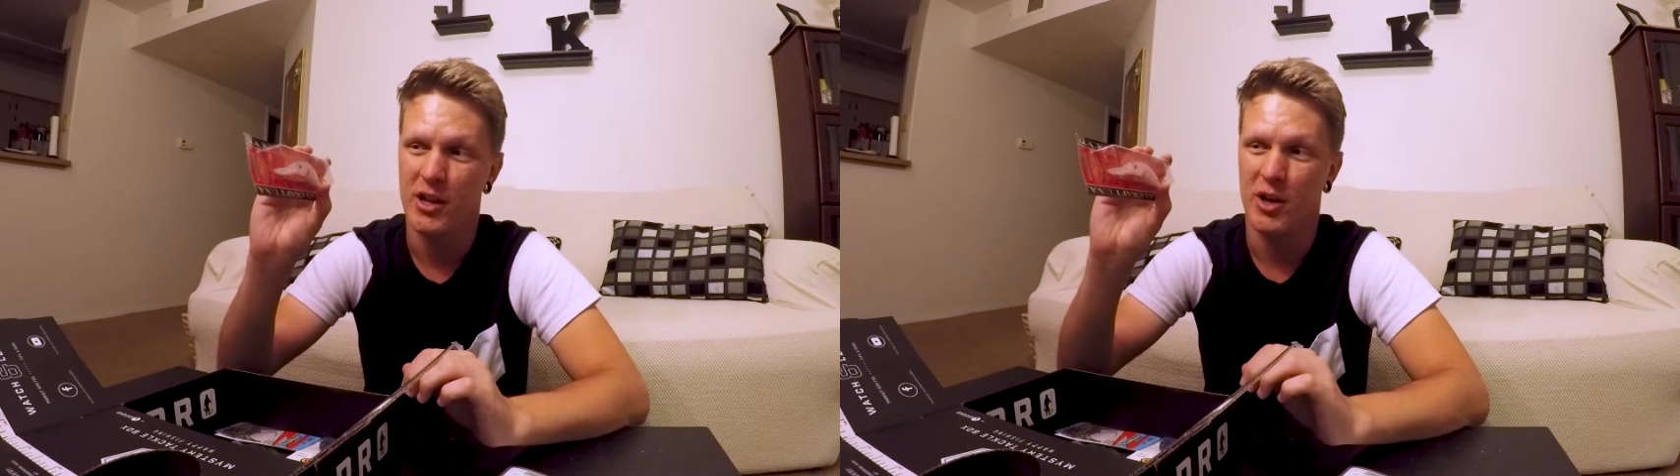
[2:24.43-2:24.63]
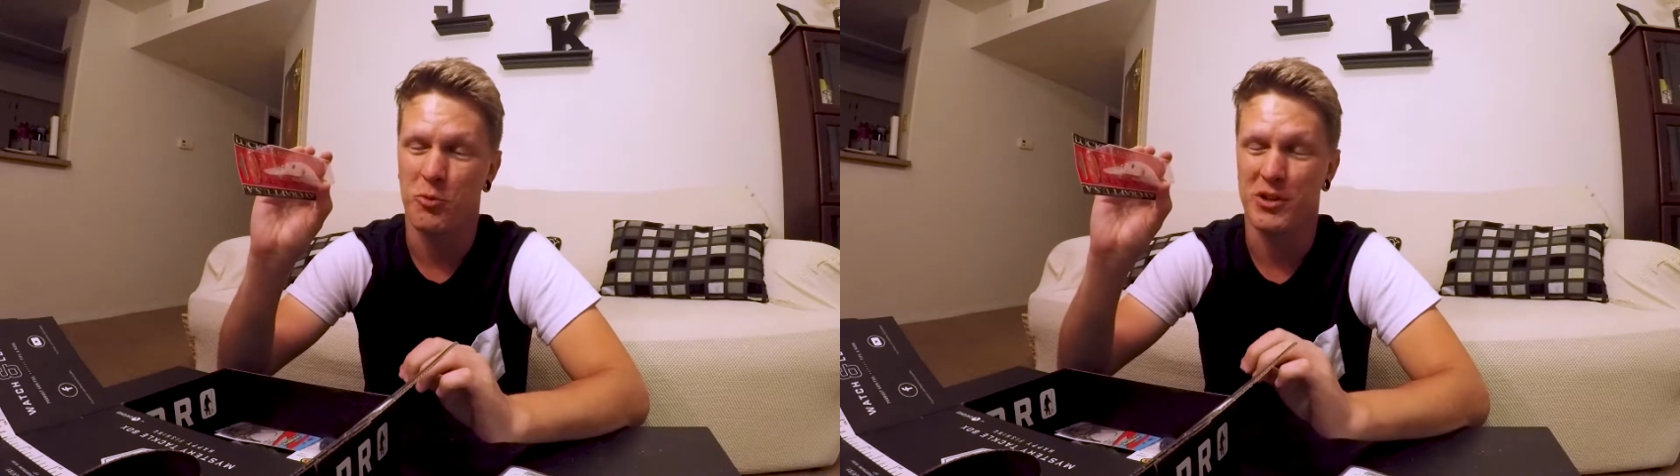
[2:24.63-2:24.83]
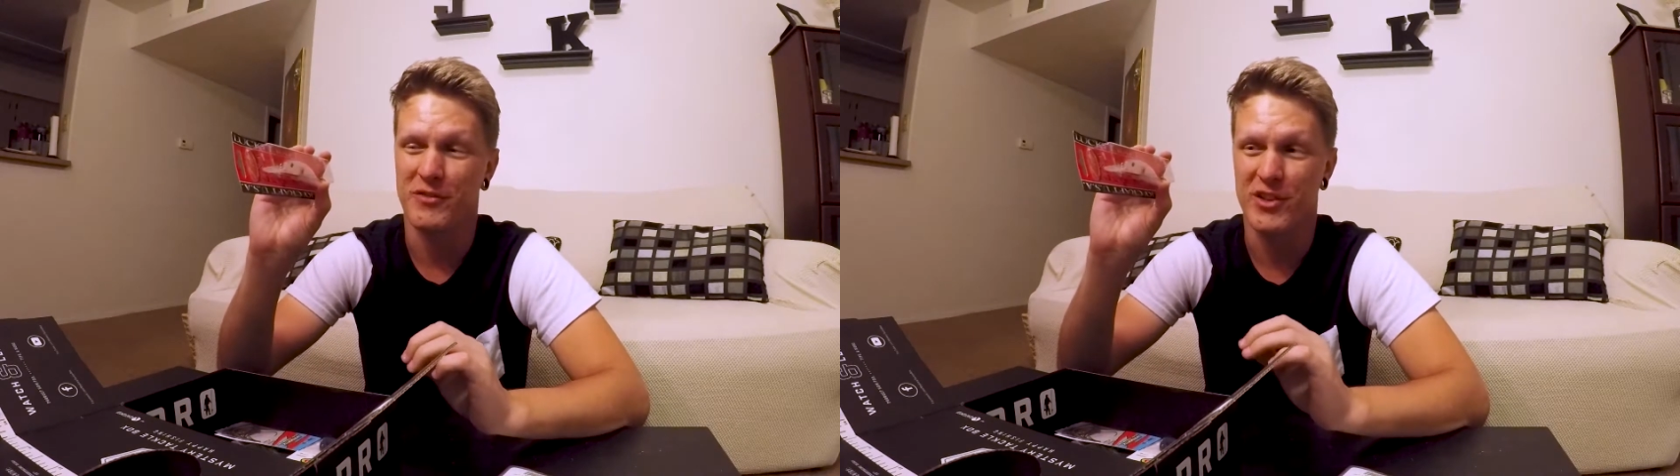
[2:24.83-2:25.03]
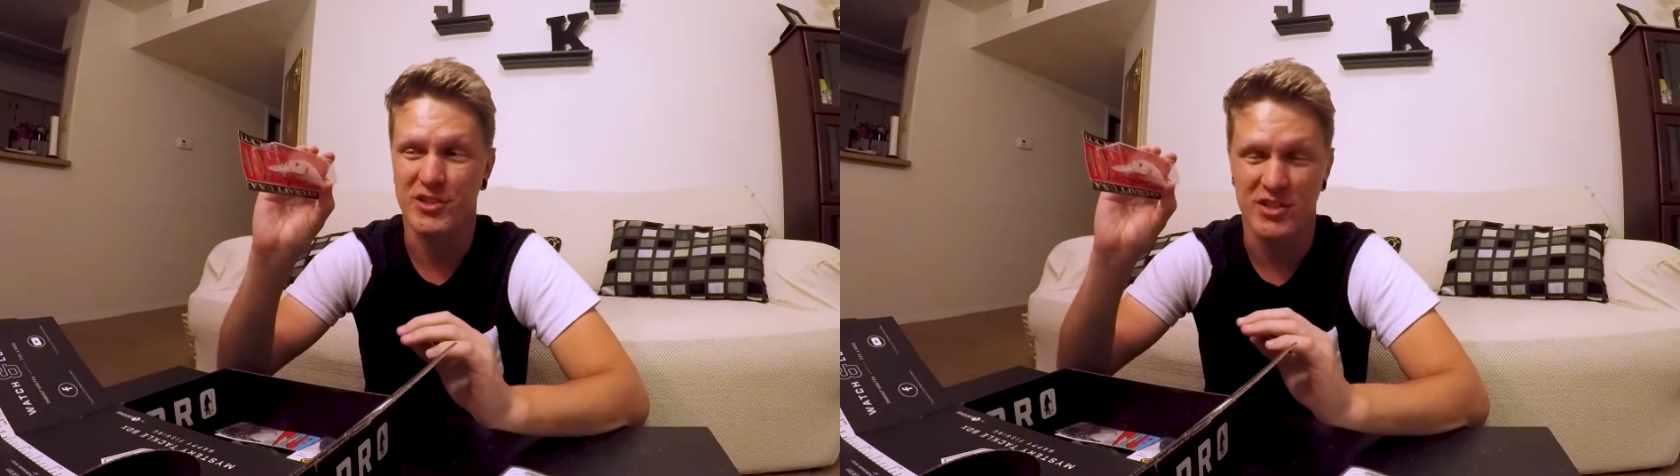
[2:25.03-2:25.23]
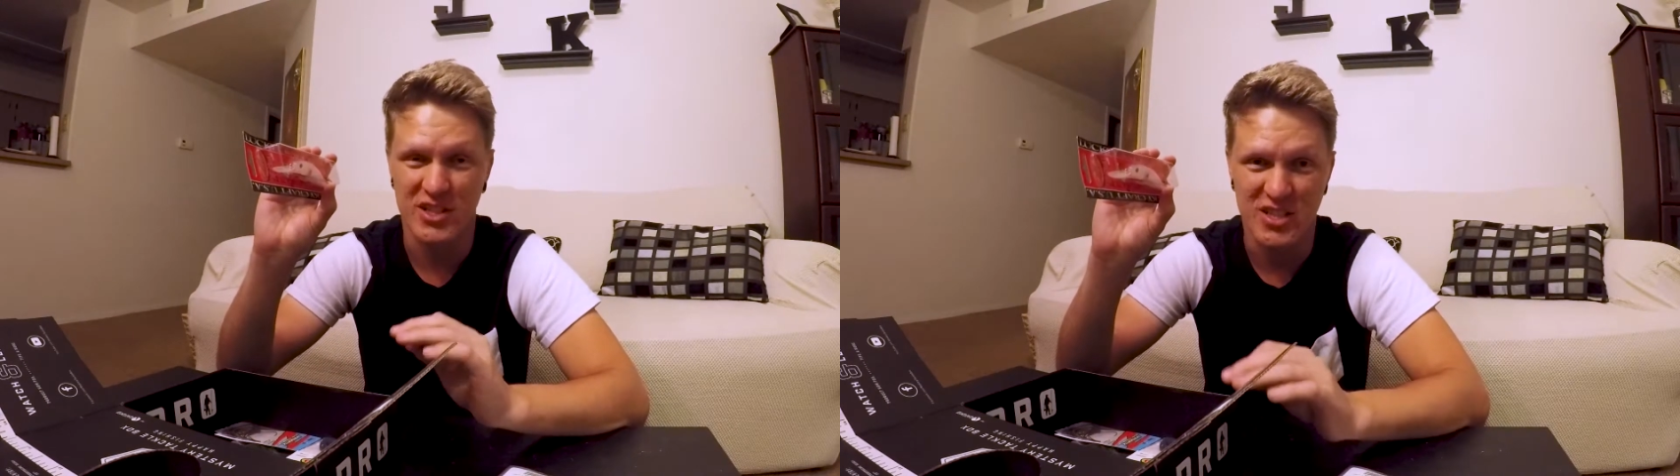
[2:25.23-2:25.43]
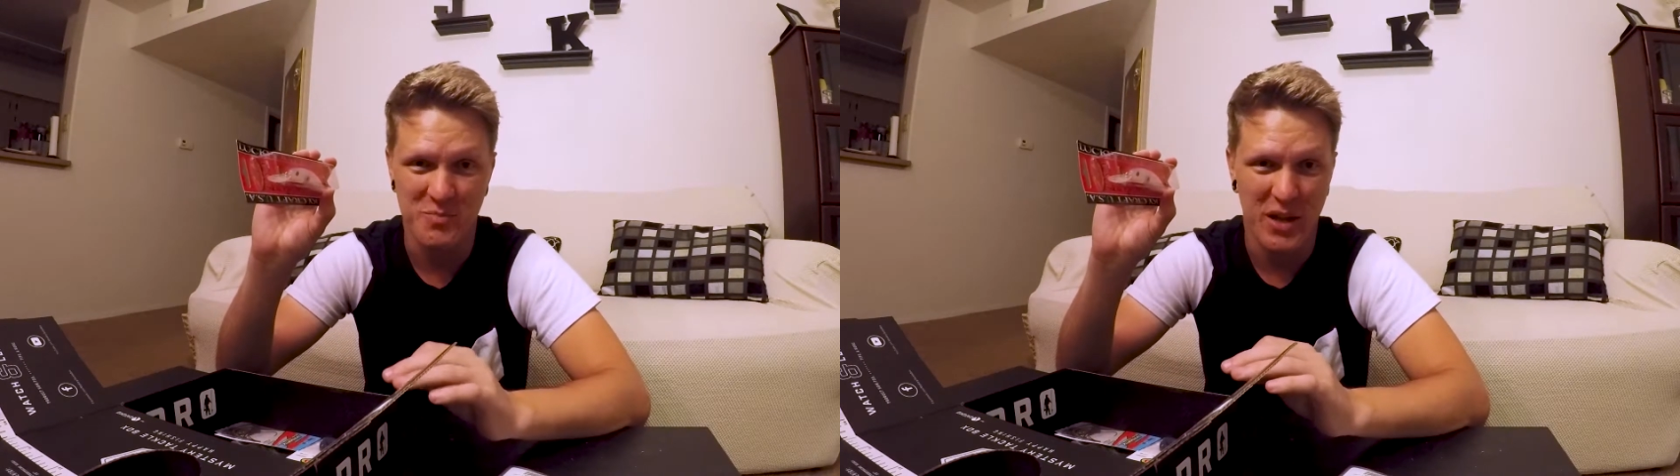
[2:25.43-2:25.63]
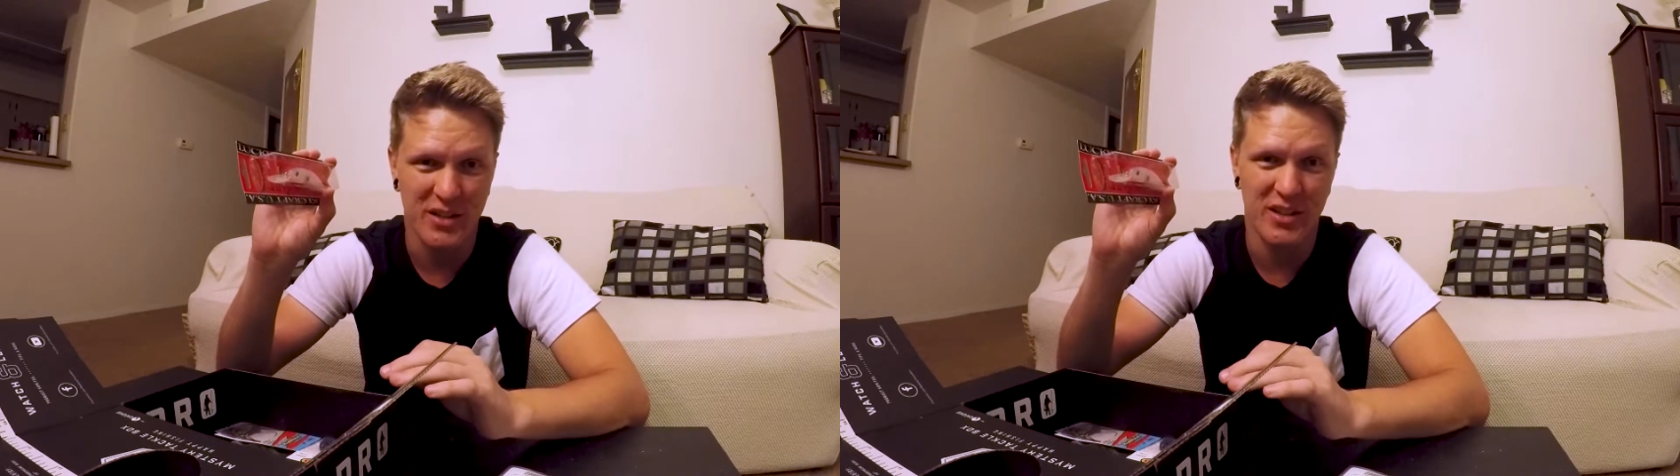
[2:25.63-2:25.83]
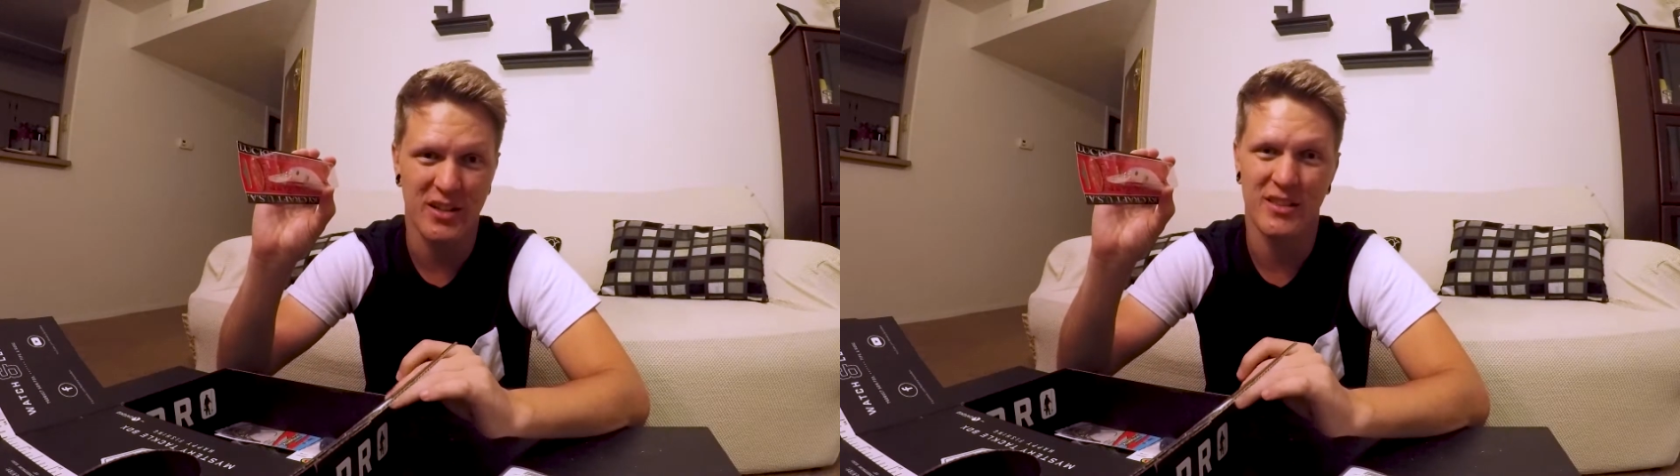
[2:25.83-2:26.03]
when fish are suspended,